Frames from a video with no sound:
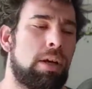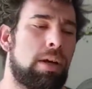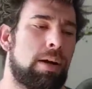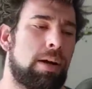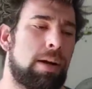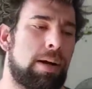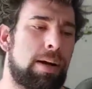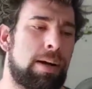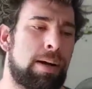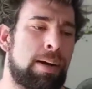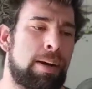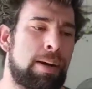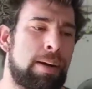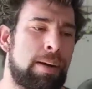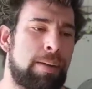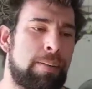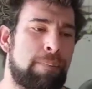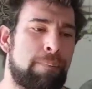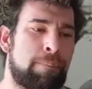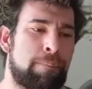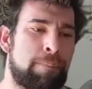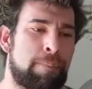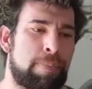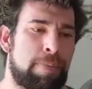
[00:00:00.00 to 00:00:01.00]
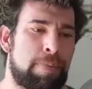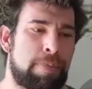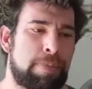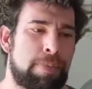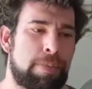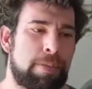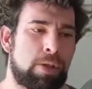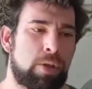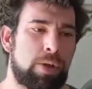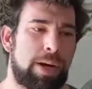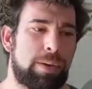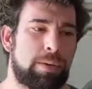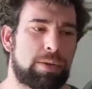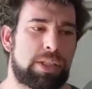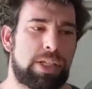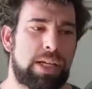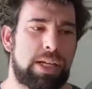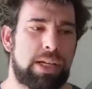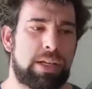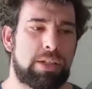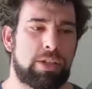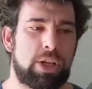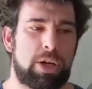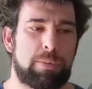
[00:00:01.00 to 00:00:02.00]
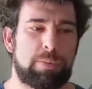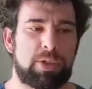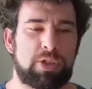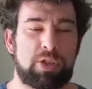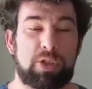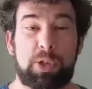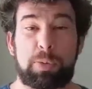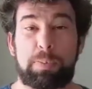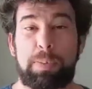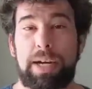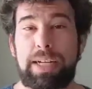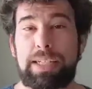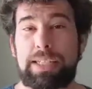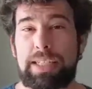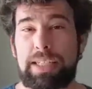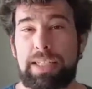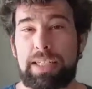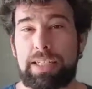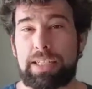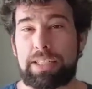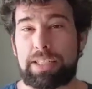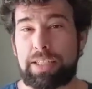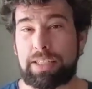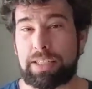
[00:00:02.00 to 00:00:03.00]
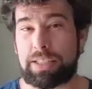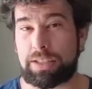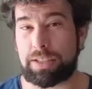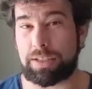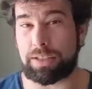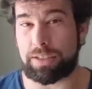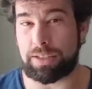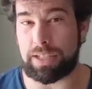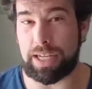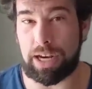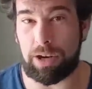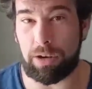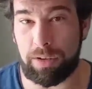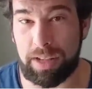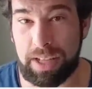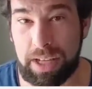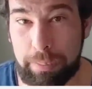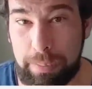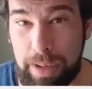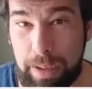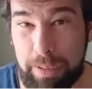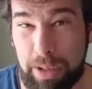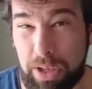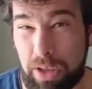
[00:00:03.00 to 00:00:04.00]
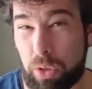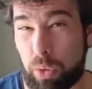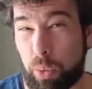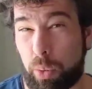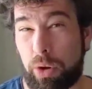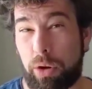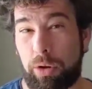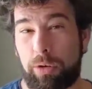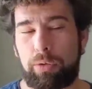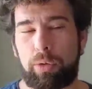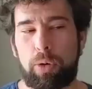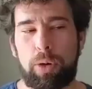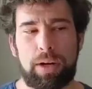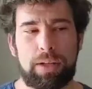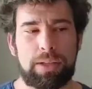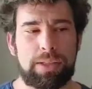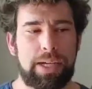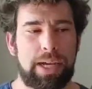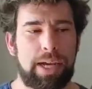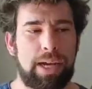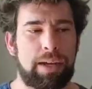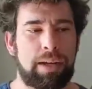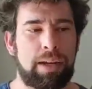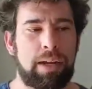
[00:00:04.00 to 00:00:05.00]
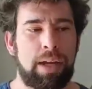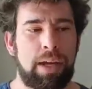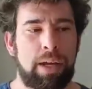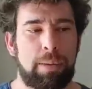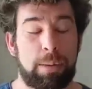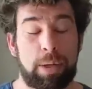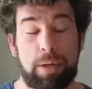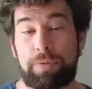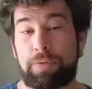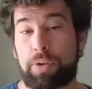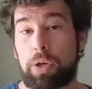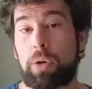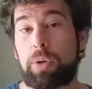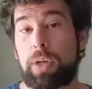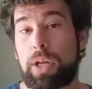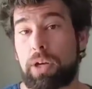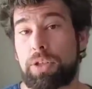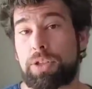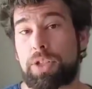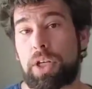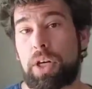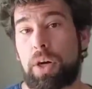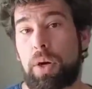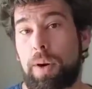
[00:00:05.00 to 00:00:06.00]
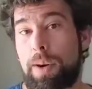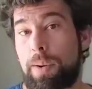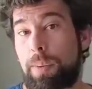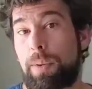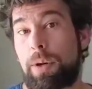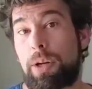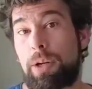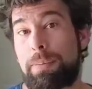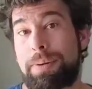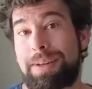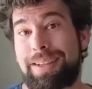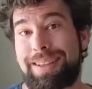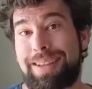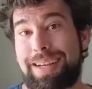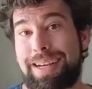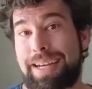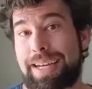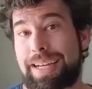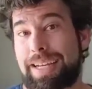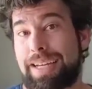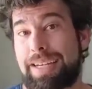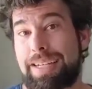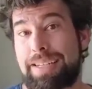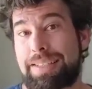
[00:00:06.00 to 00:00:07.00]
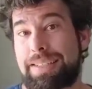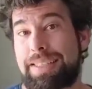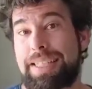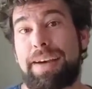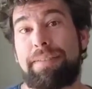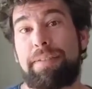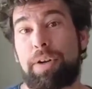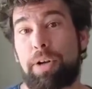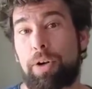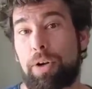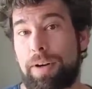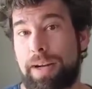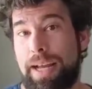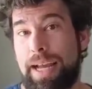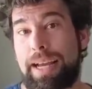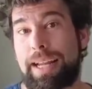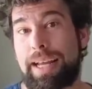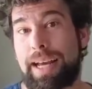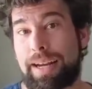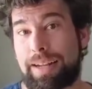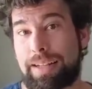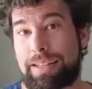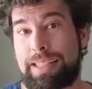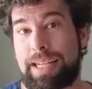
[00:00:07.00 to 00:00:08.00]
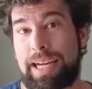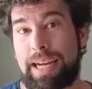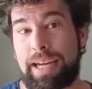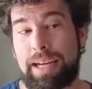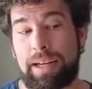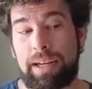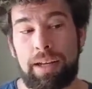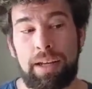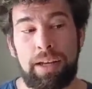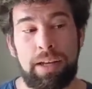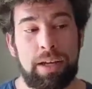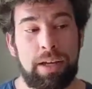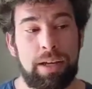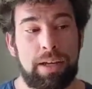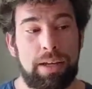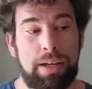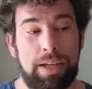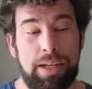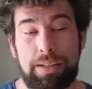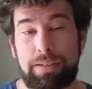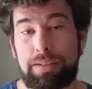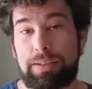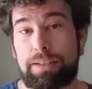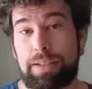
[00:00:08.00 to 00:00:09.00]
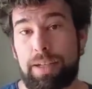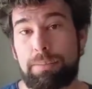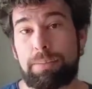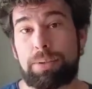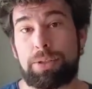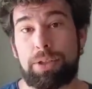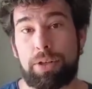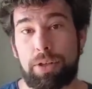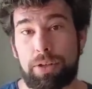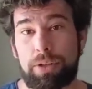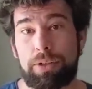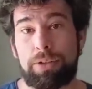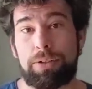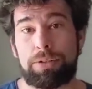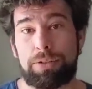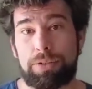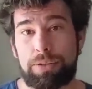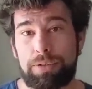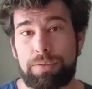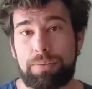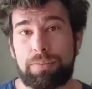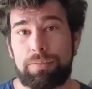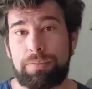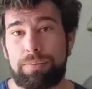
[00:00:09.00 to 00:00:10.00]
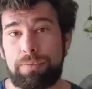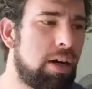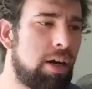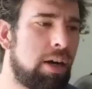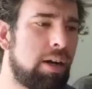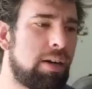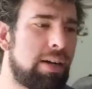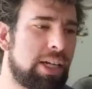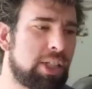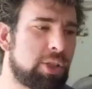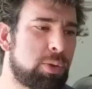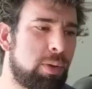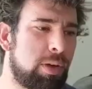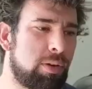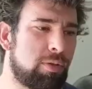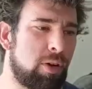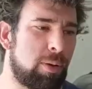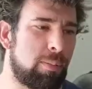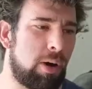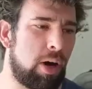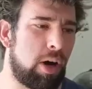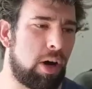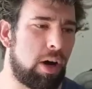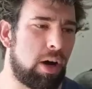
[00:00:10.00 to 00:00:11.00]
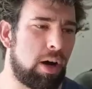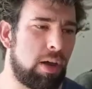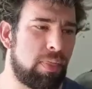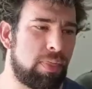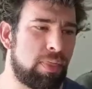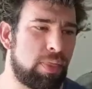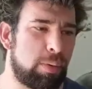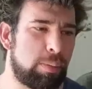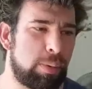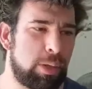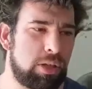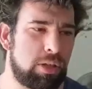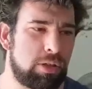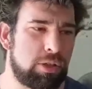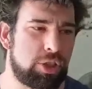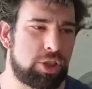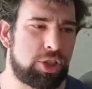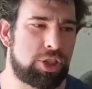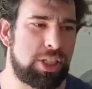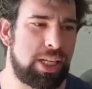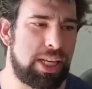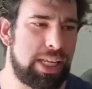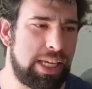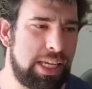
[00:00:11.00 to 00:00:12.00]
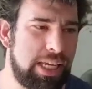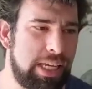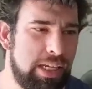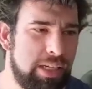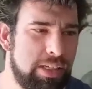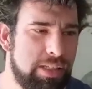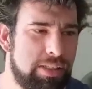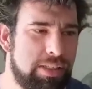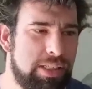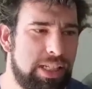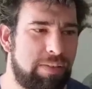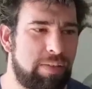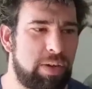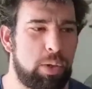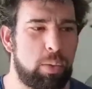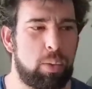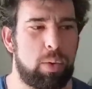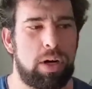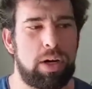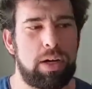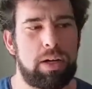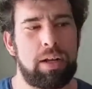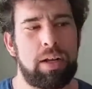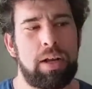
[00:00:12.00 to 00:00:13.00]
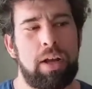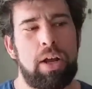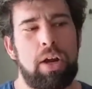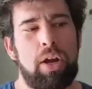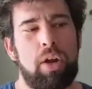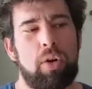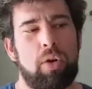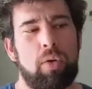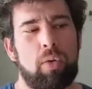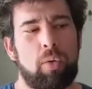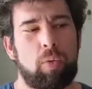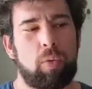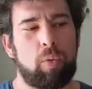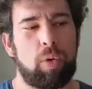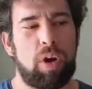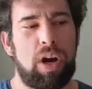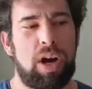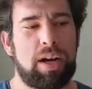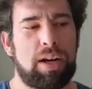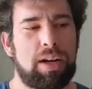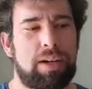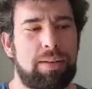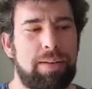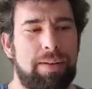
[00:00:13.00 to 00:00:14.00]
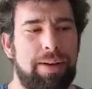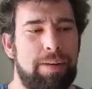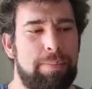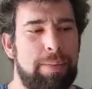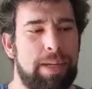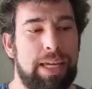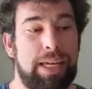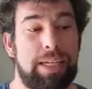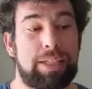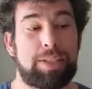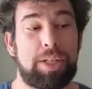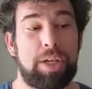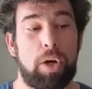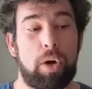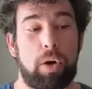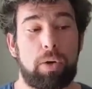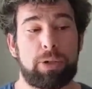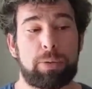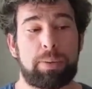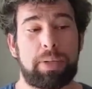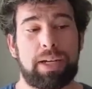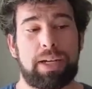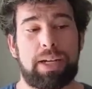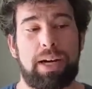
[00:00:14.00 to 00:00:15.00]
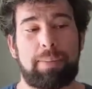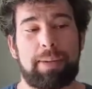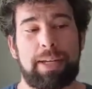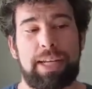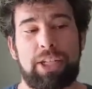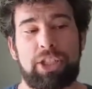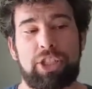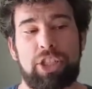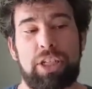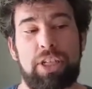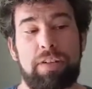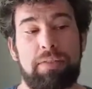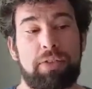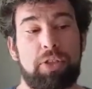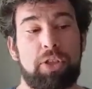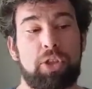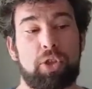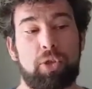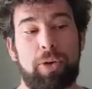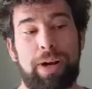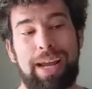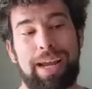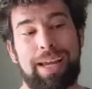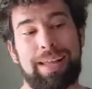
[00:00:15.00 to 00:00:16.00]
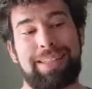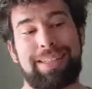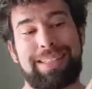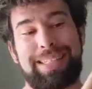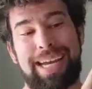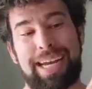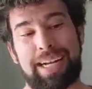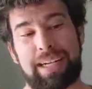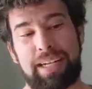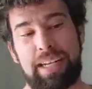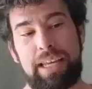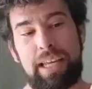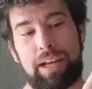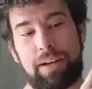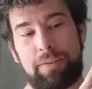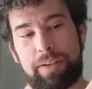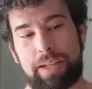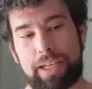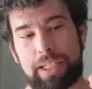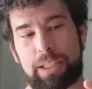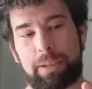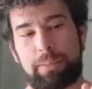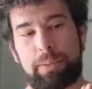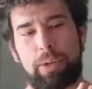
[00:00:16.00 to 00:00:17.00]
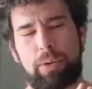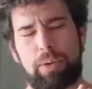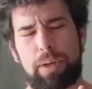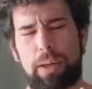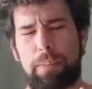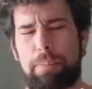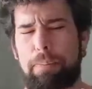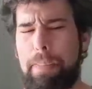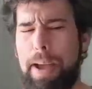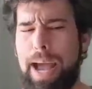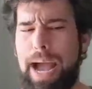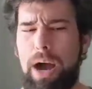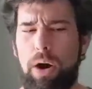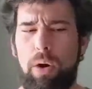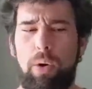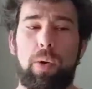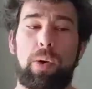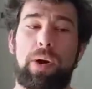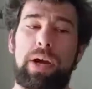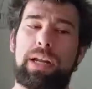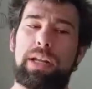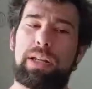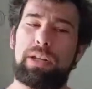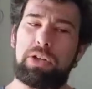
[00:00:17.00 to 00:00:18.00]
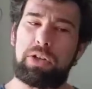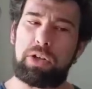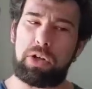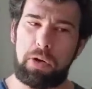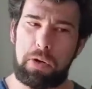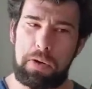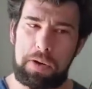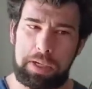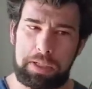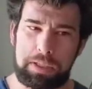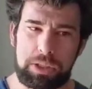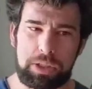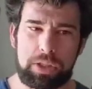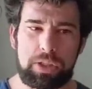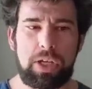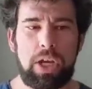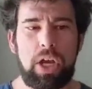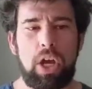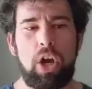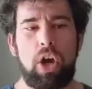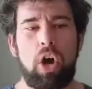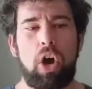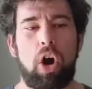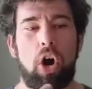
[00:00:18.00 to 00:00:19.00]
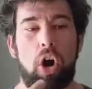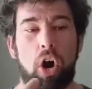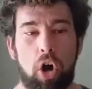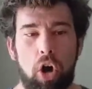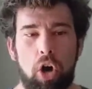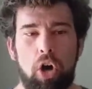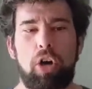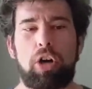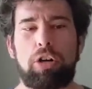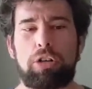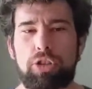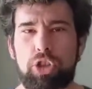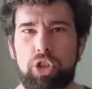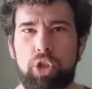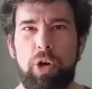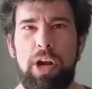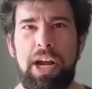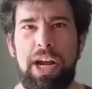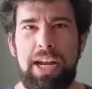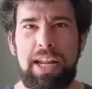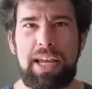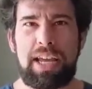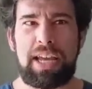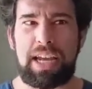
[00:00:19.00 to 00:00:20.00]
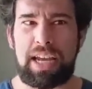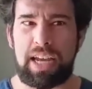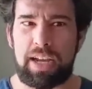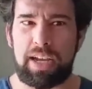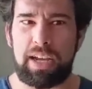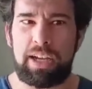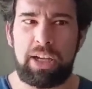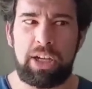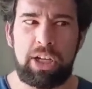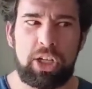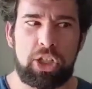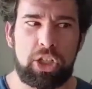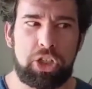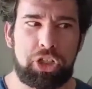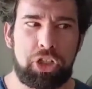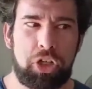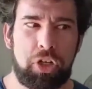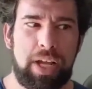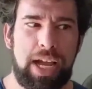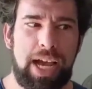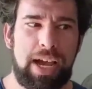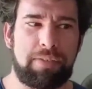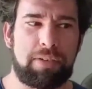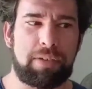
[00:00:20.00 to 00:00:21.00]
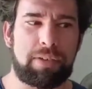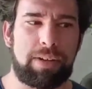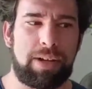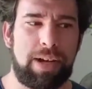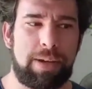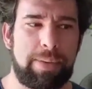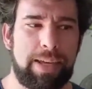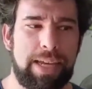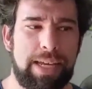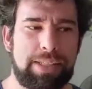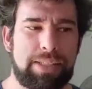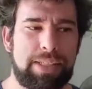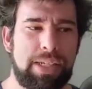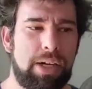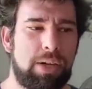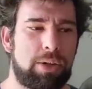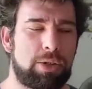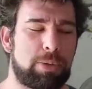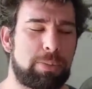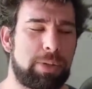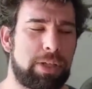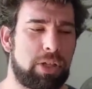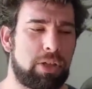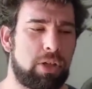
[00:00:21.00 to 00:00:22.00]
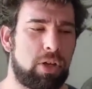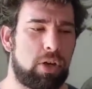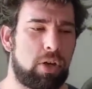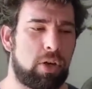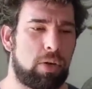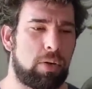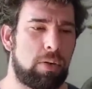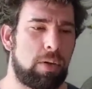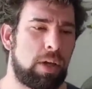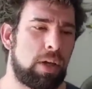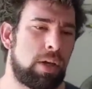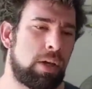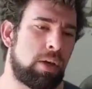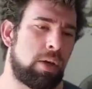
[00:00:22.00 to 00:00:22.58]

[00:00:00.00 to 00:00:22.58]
So I would say in terms of spiciness, this is now like maybe a 3 or 4 out of 10. But a few years ago, it would have been like a 7 or an 8 out of 10 in some circles. All right, next one from On The Ball City 71. Rock climbing is the ultimate combination of strength, technique, flexibility, power, and endurance. All training should have climbing as the ultimate goal.